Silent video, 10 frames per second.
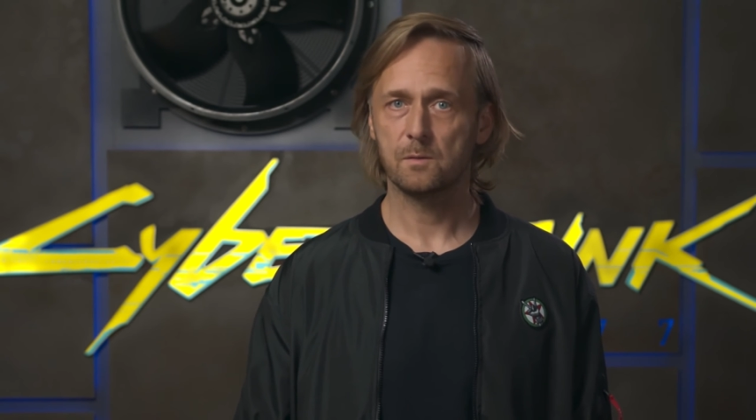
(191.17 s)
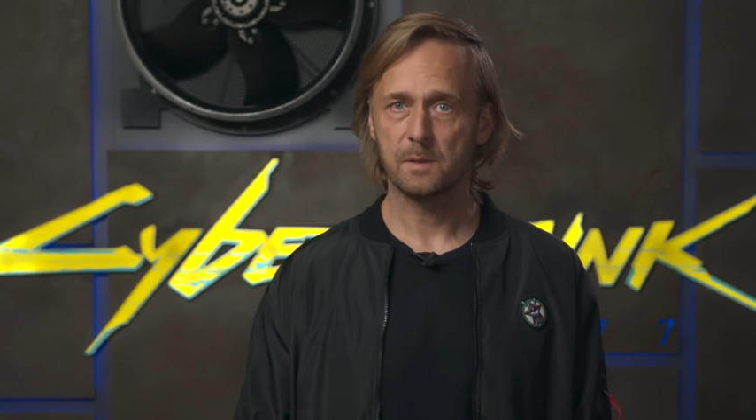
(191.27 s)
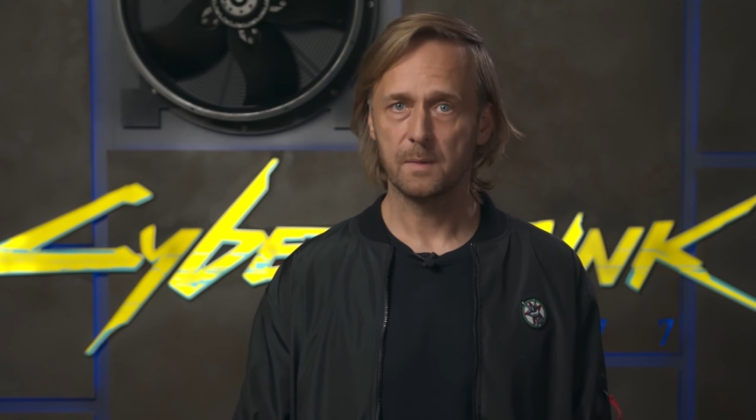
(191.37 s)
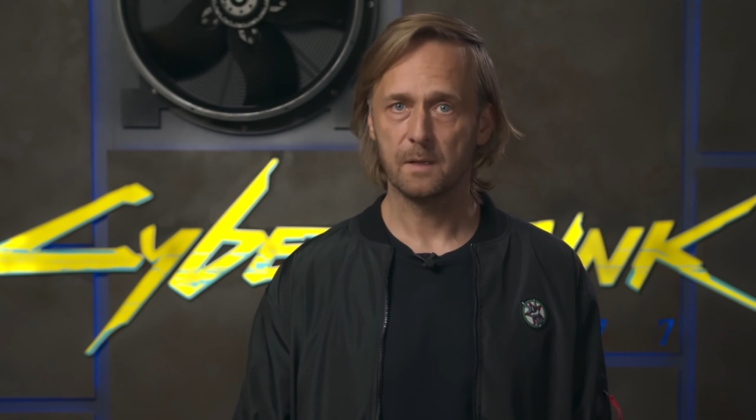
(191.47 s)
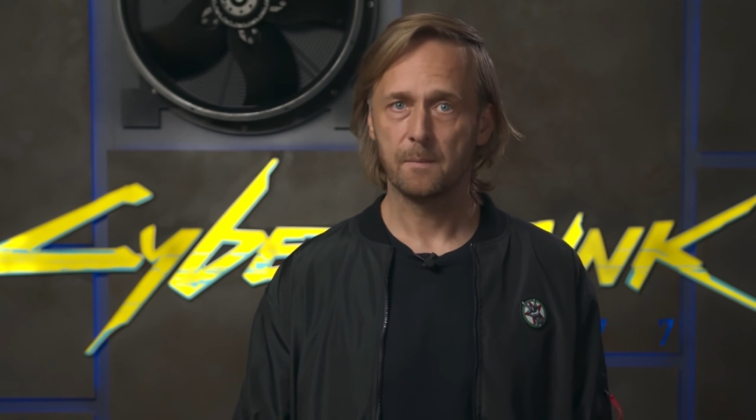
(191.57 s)

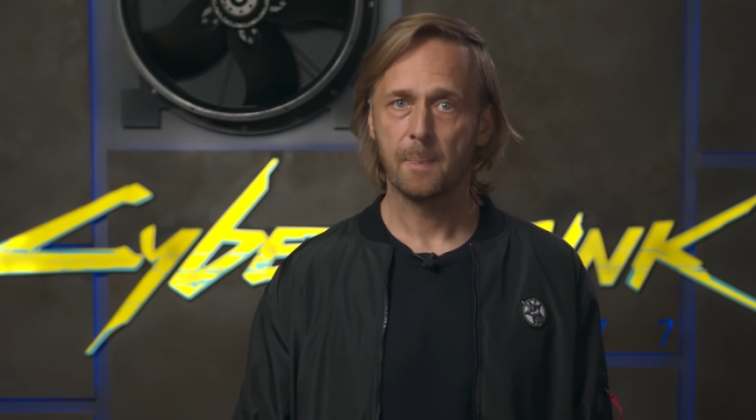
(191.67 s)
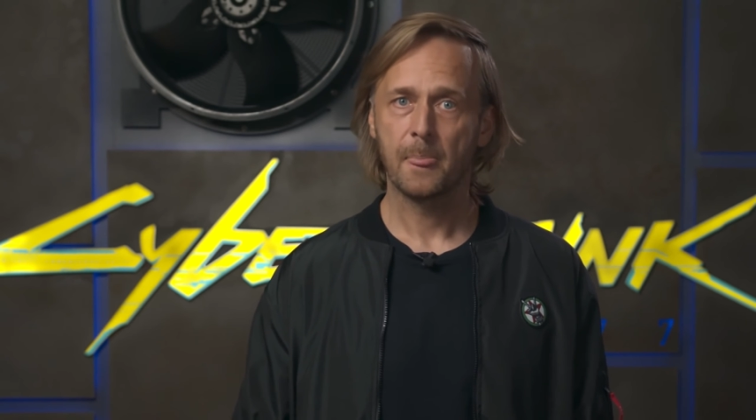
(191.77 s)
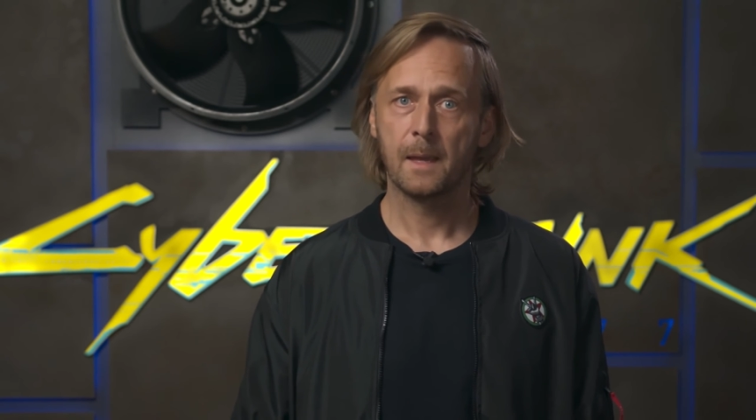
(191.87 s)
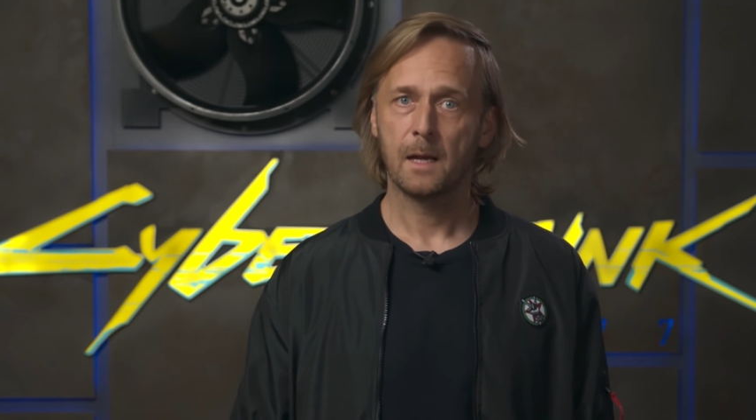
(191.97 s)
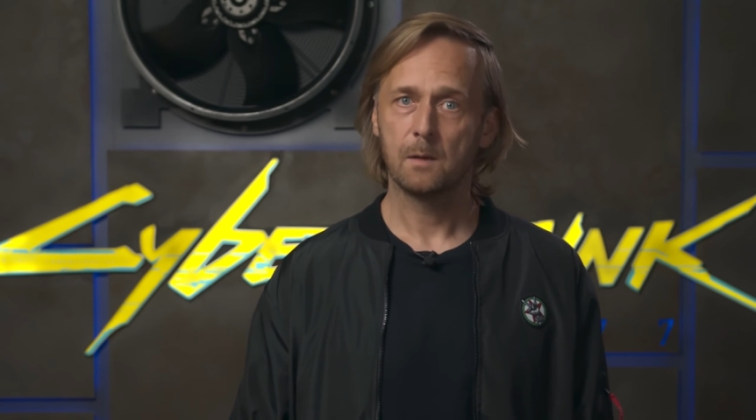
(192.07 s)
email,
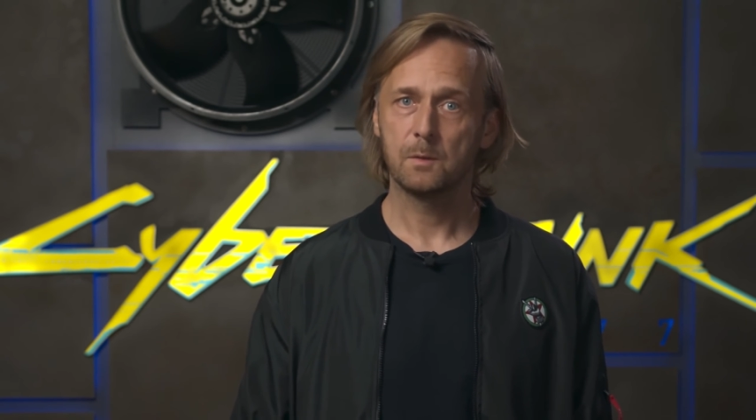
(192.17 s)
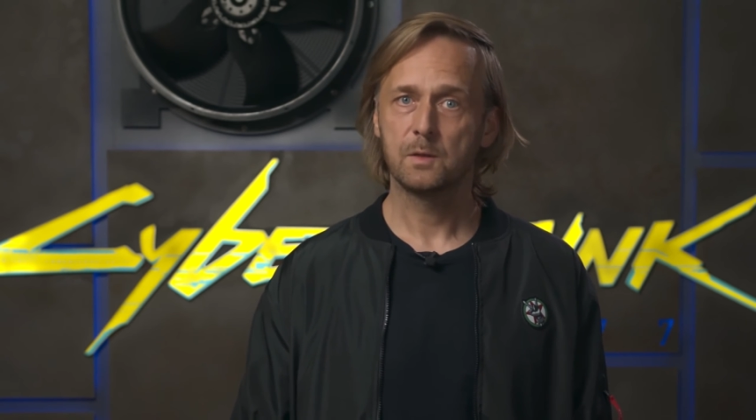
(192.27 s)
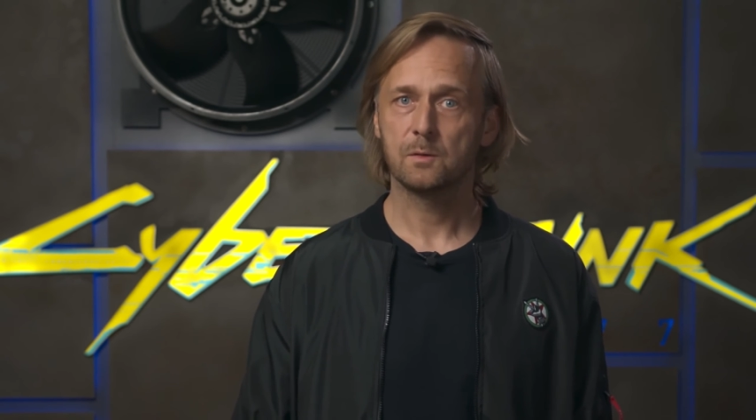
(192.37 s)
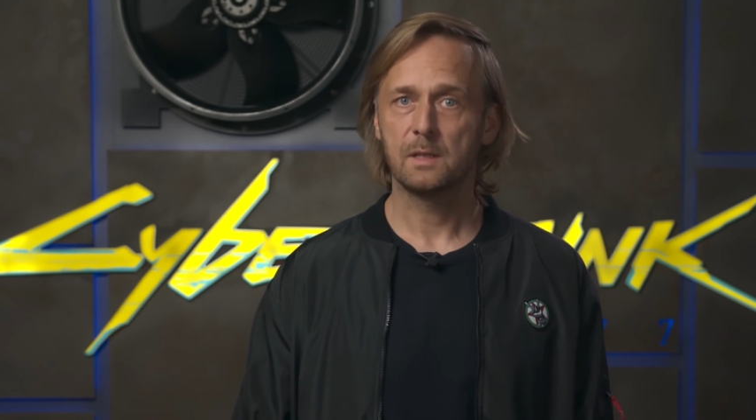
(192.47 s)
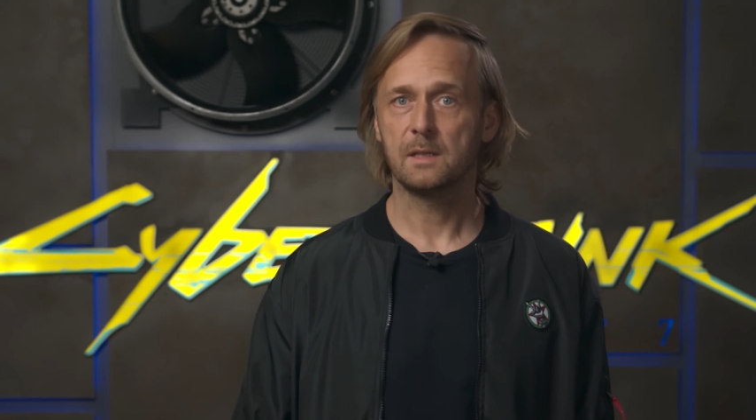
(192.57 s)
and we
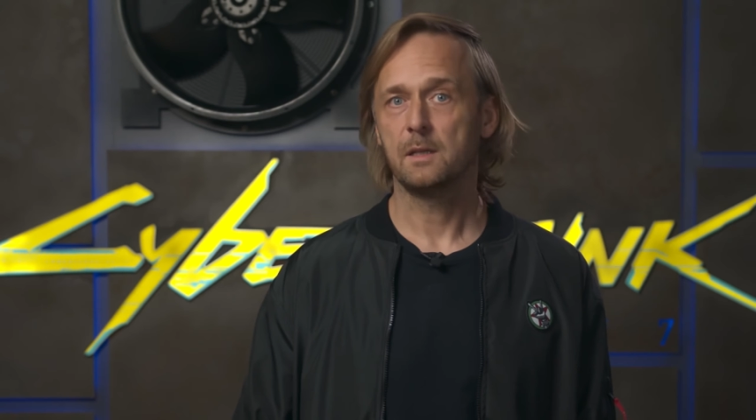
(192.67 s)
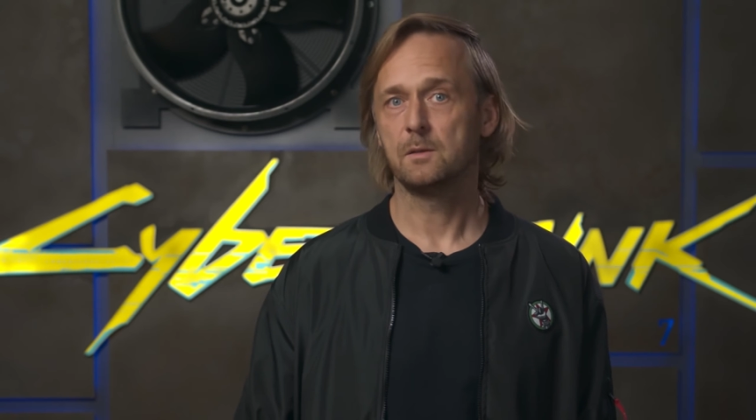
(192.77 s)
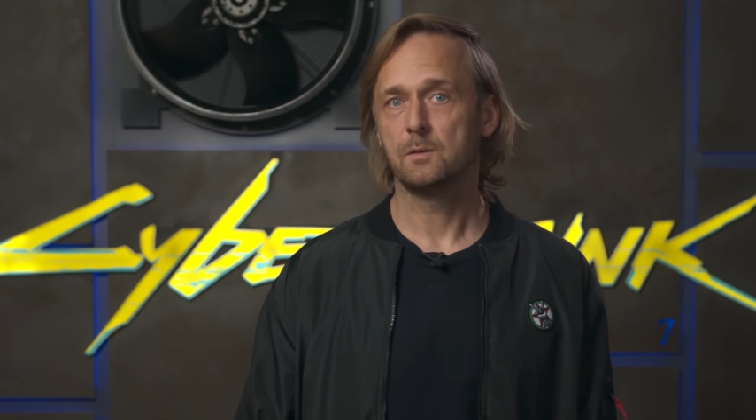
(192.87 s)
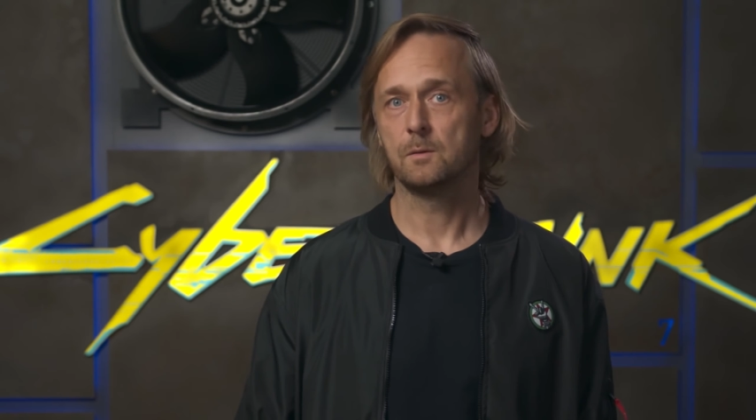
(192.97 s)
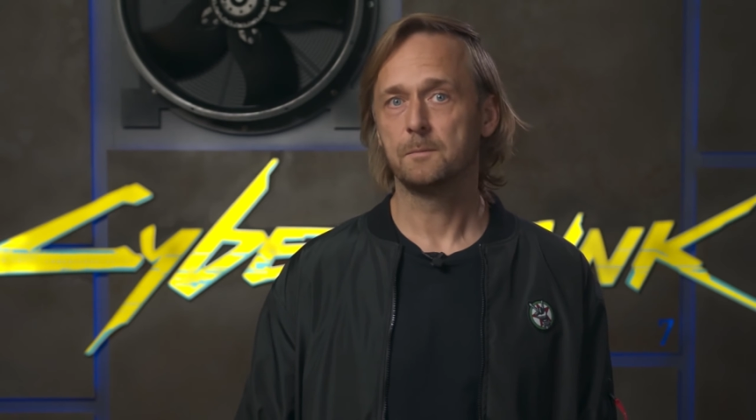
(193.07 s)
took that hit
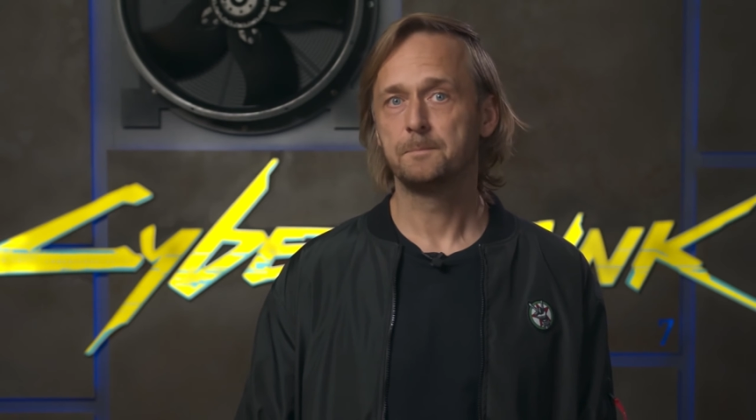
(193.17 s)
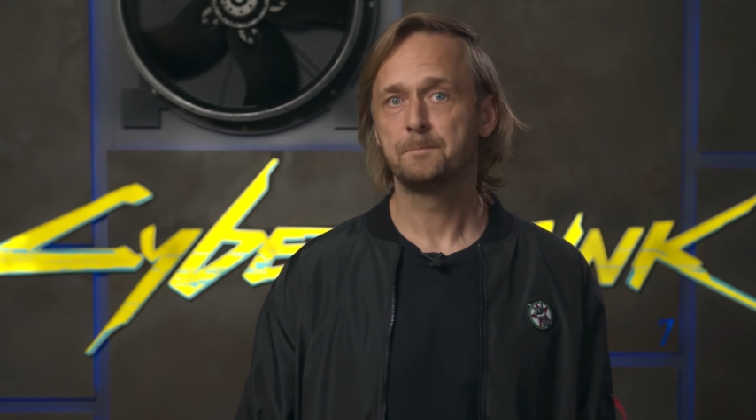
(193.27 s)
too.